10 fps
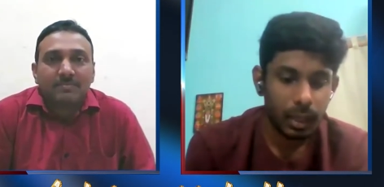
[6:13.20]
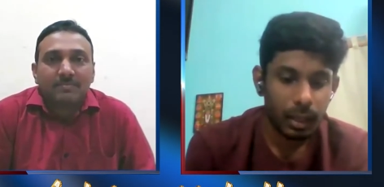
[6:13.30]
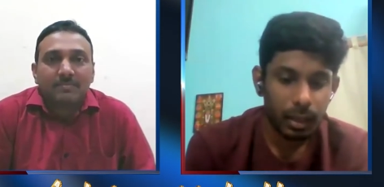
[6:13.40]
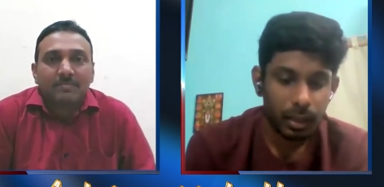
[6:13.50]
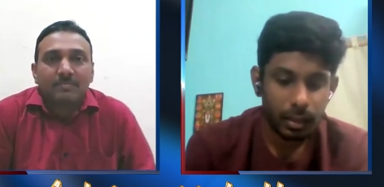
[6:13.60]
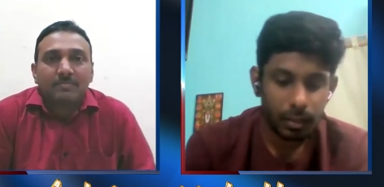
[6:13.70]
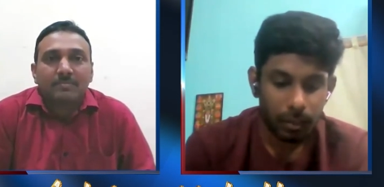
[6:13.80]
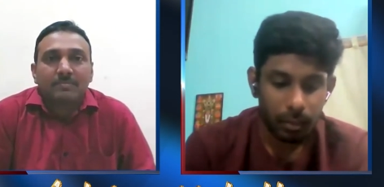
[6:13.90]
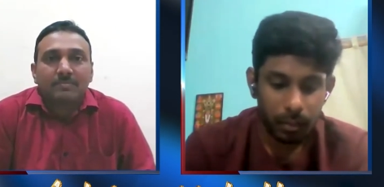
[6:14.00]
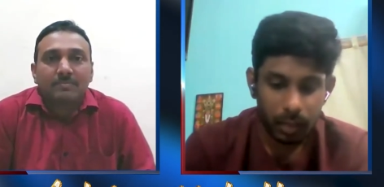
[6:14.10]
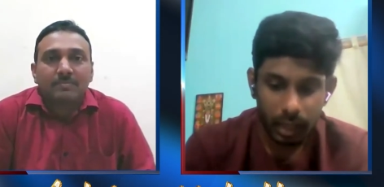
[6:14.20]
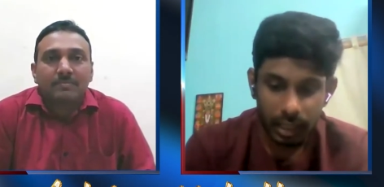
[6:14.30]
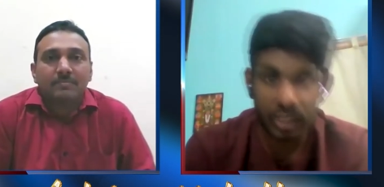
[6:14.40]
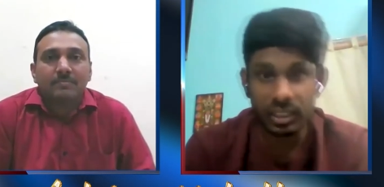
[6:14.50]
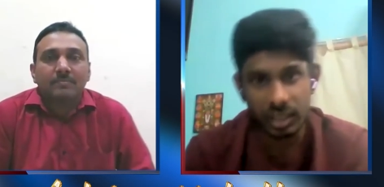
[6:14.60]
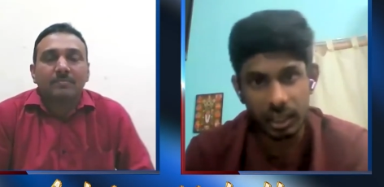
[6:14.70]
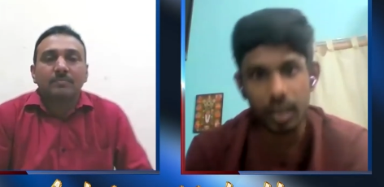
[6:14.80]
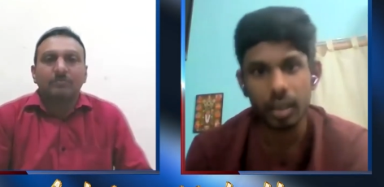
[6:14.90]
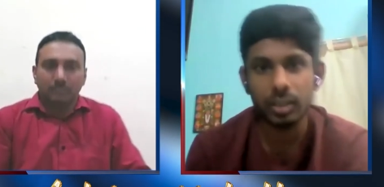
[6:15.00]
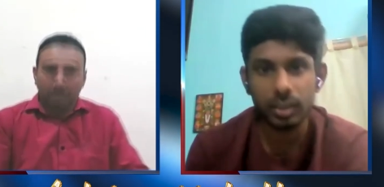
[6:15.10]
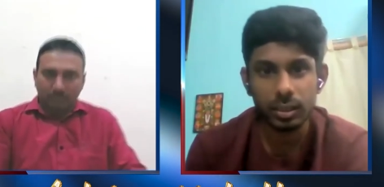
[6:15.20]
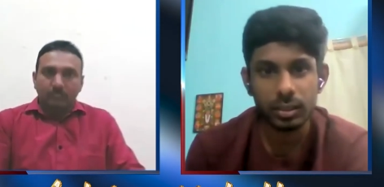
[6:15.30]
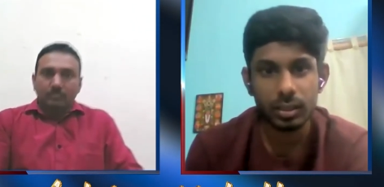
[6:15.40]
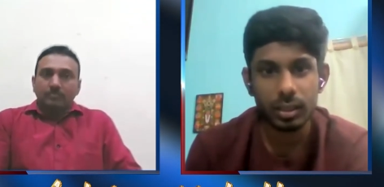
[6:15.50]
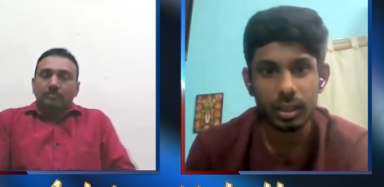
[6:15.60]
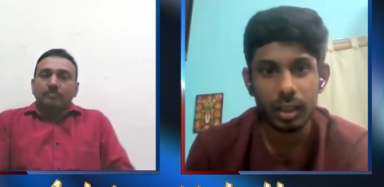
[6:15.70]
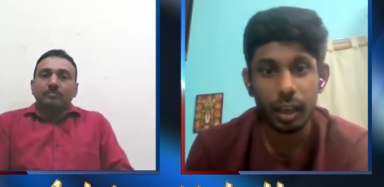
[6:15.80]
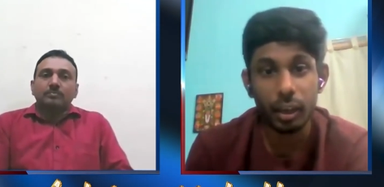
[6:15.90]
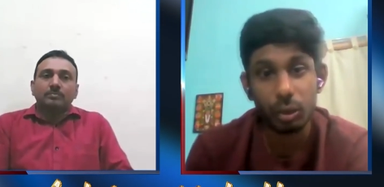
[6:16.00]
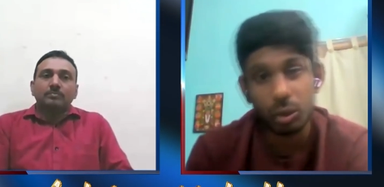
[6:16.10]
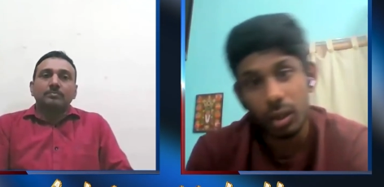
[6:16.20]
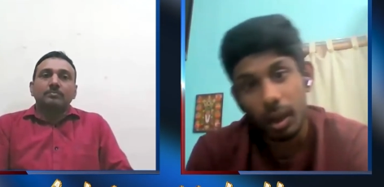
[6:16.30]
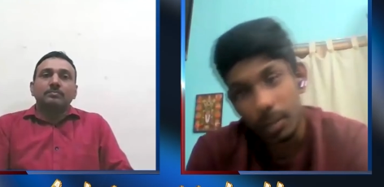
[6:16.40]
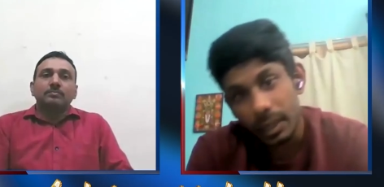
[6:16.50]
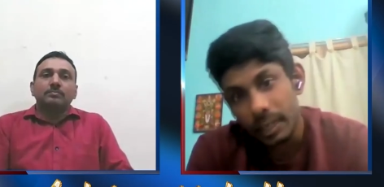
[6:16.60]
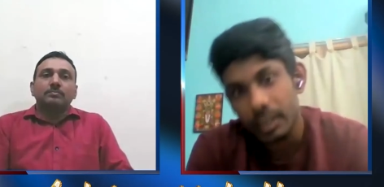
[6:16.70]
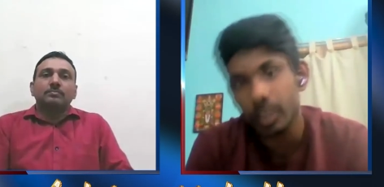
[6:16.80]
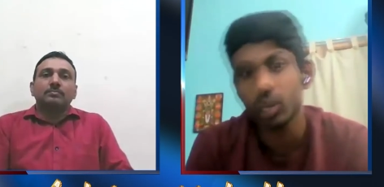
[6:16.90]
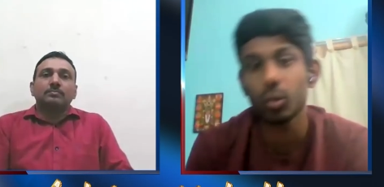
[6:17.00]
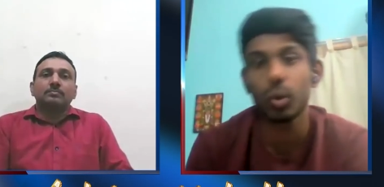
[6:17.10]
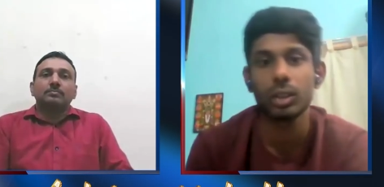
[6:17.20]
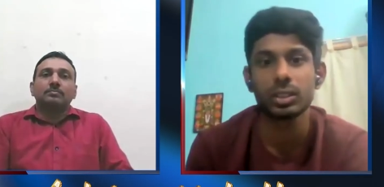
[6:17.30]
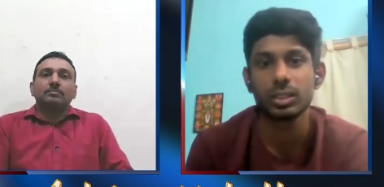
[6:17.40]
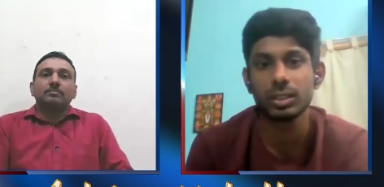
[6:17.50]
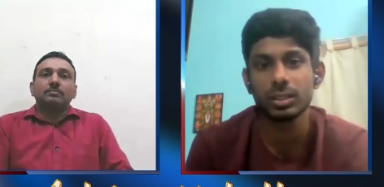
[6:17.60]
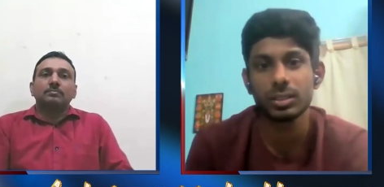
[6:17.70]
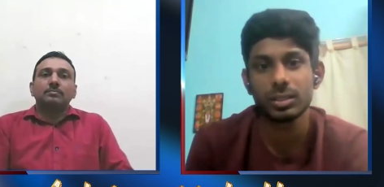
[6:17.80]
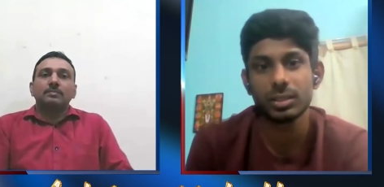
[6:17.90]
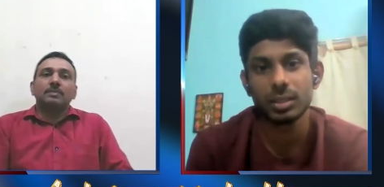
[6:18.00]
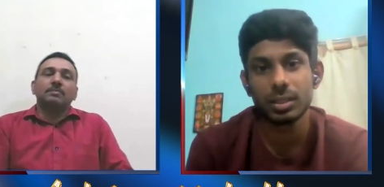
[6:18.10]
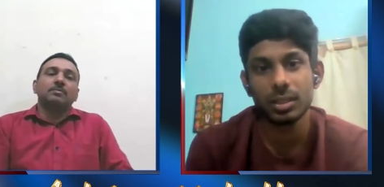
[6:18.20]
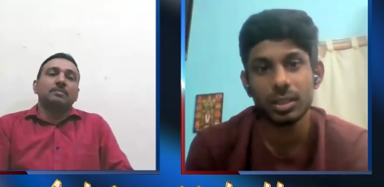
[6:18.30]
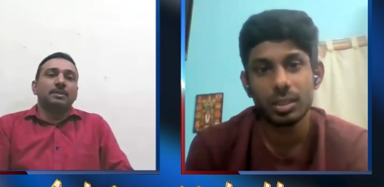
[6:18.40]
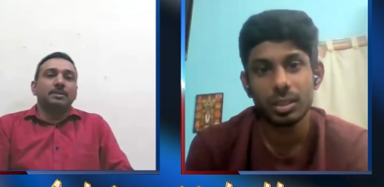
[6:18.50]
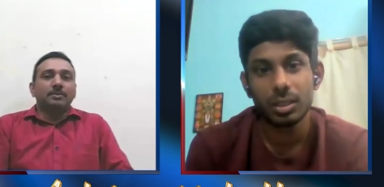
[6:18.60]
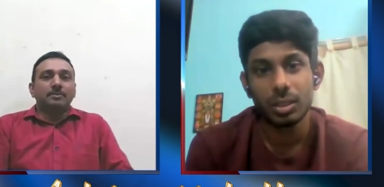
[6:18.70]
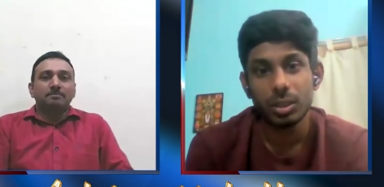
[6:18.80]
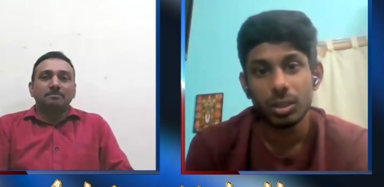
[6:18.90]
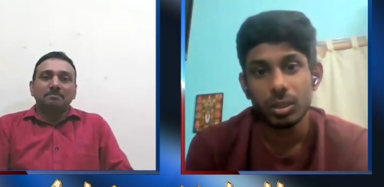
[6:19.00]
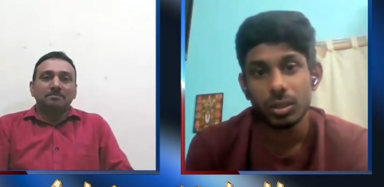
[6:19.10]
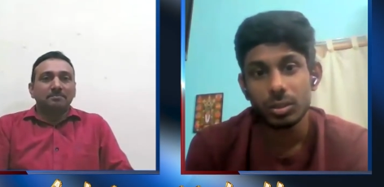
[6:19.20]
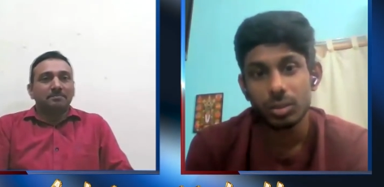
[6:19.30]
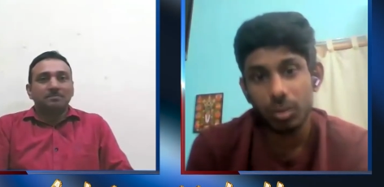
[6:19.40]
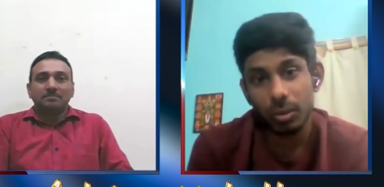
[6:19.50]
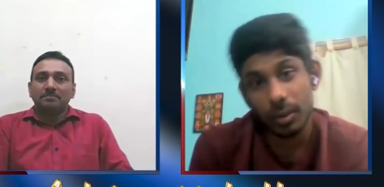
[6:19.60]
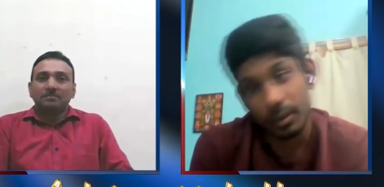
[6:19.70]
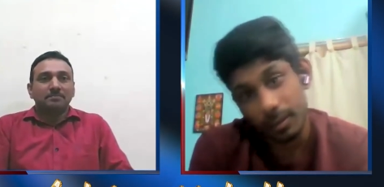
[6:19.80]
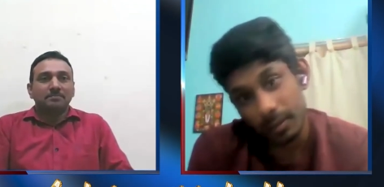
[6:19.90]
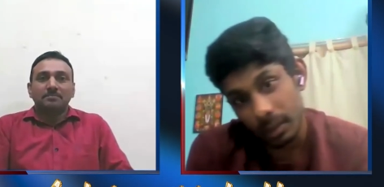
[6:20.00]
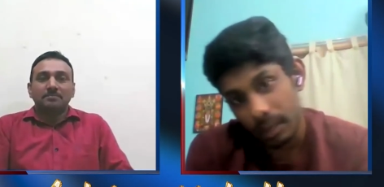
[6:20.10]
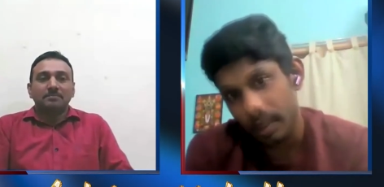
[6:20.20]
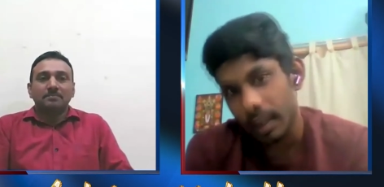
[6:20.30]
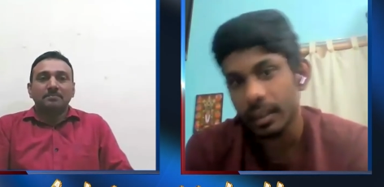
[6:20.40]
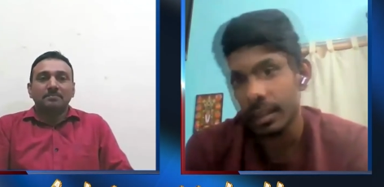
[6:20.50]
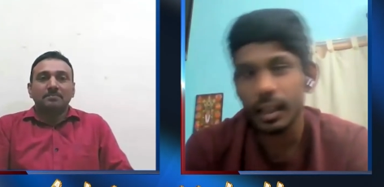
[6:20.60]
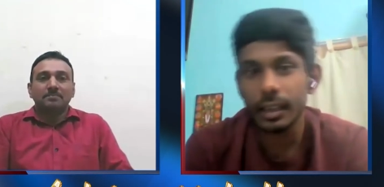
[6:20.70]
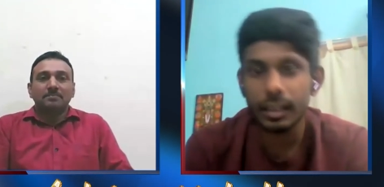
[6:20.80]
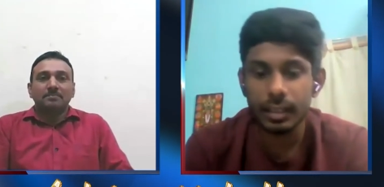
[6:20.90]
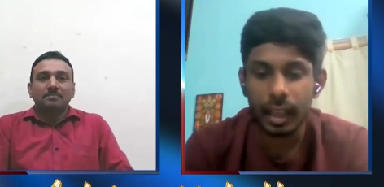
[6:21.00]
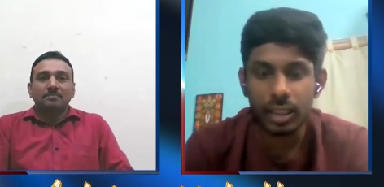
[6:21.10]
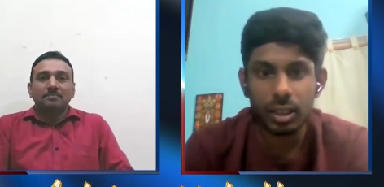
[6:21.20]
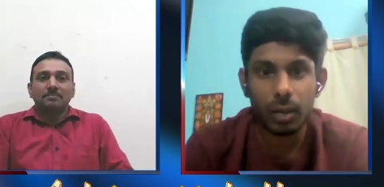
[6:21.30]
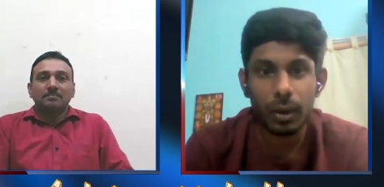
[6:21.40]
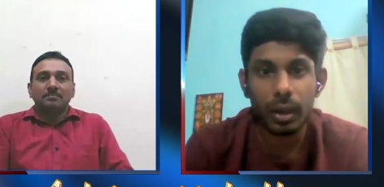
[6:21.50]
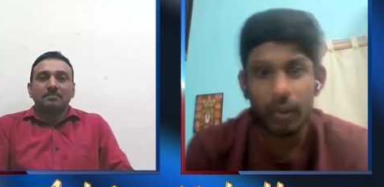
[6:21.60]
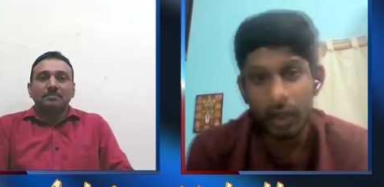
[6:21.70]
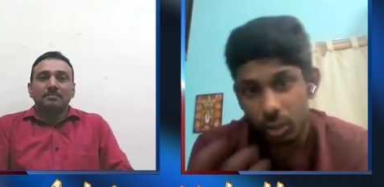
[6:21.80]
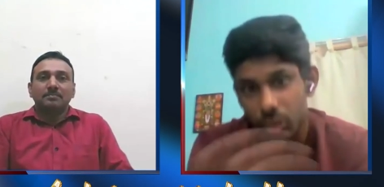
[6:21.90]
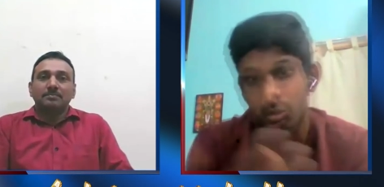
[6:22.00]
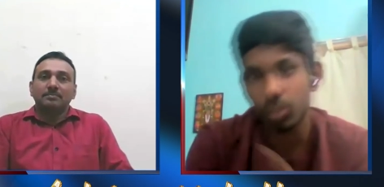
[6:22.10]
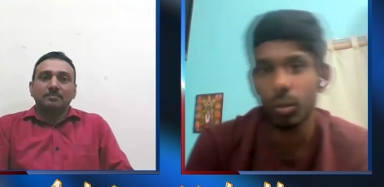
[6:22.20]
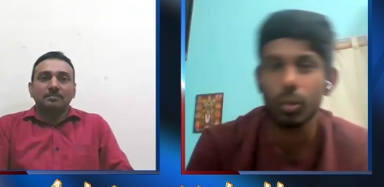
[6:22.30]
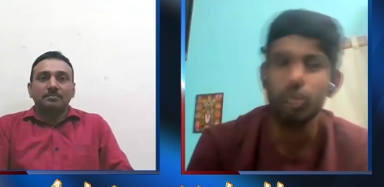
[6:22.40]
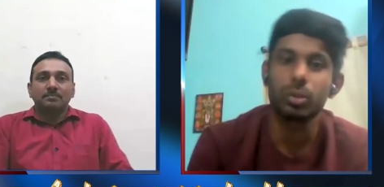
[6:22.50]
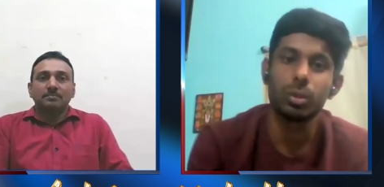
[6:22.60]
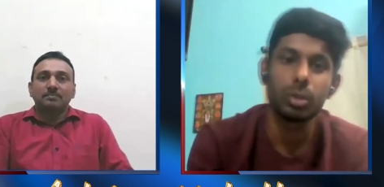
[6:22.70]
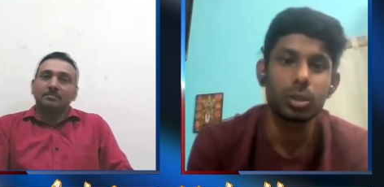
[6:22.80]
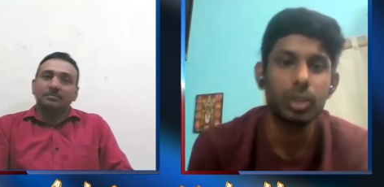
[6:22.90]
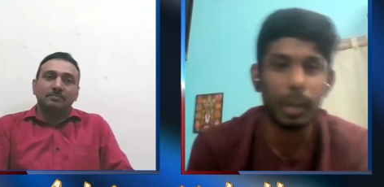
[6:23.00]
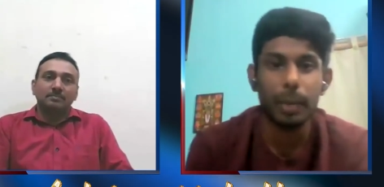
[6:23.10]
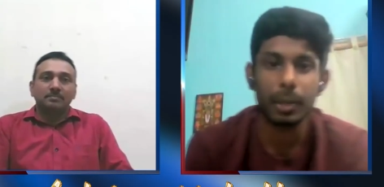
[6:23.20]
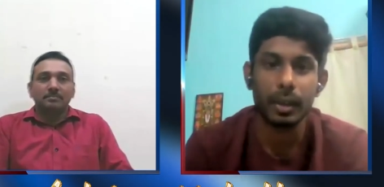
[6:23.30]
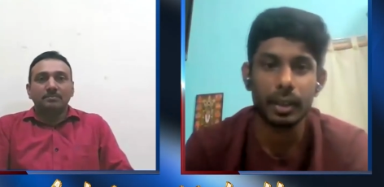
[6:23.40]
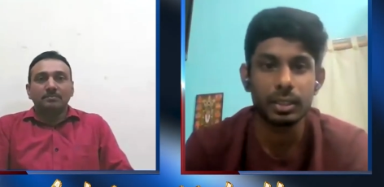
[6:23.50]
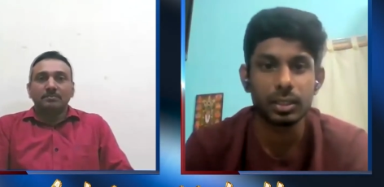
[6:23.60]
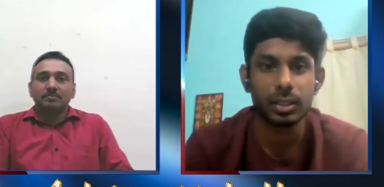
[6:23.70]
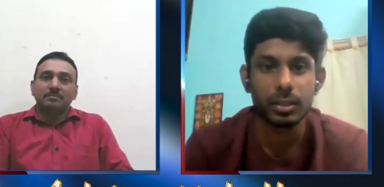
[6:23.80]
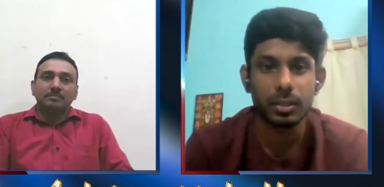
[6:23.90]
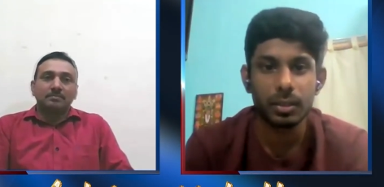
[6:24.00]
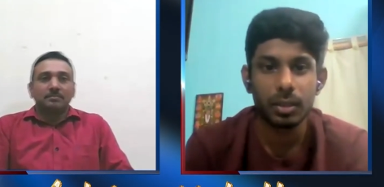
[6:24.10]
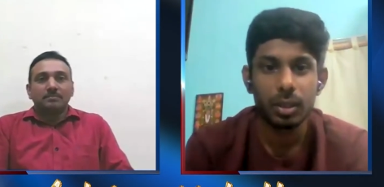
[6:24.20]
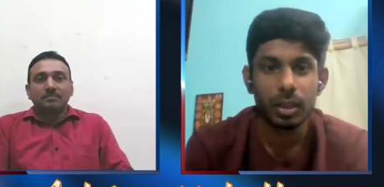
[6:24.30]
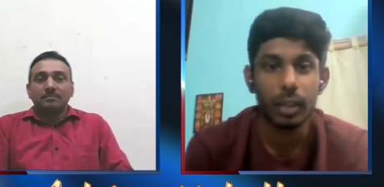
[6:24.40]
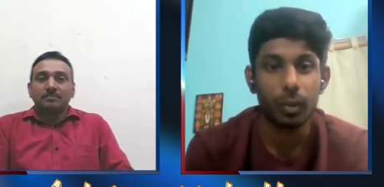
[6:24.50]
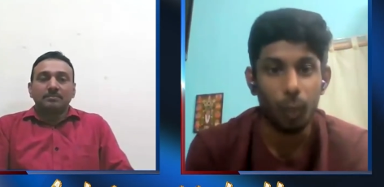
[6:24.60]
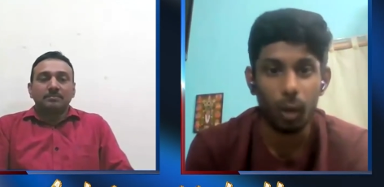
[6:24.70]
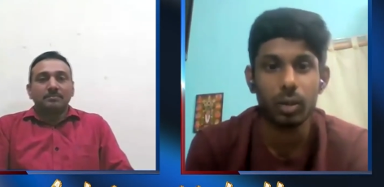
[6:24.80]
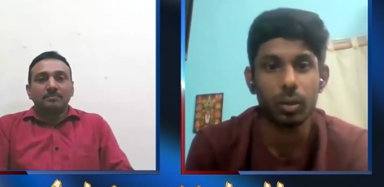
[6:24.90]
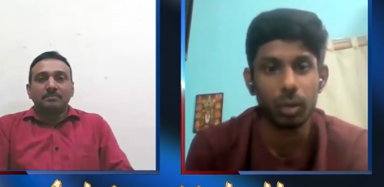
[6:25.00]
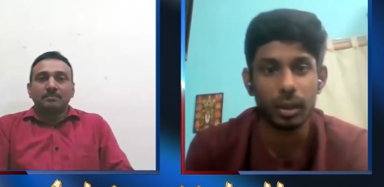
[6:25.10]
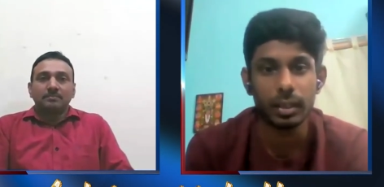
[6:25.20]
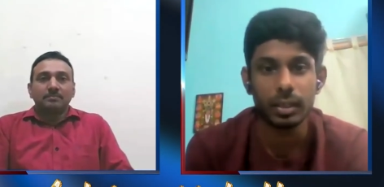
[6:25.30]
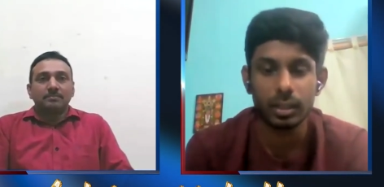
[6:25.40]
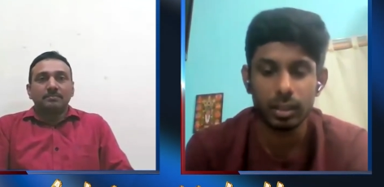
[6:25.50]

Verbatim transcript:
Speaker 1: the test is 3 hours, I used to complete it in 2 hours. Very good. So in the extra 1 hour, I used to go through the paper again, sir. Like what? Okay.